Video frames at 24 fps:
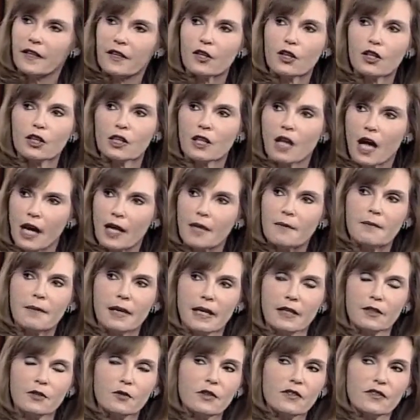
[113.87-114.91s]
There are a lot of
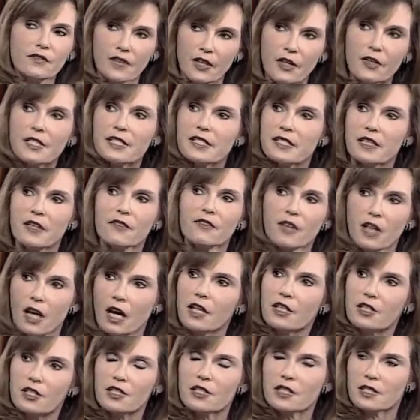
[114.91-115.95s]
men who are very
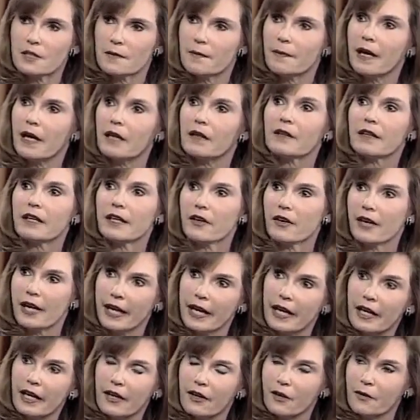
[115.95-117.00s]
self-conscious about their
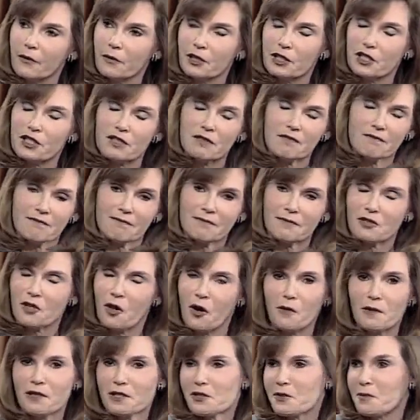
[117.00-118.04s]
hair, which has
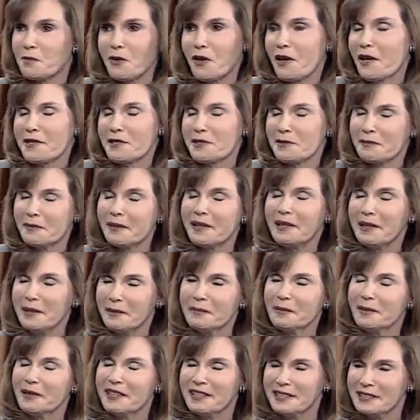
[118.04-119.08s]
always surprised me,
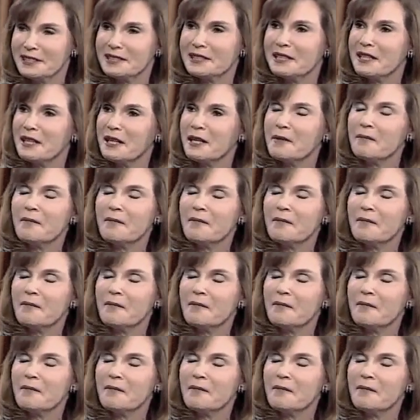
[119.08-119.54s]
but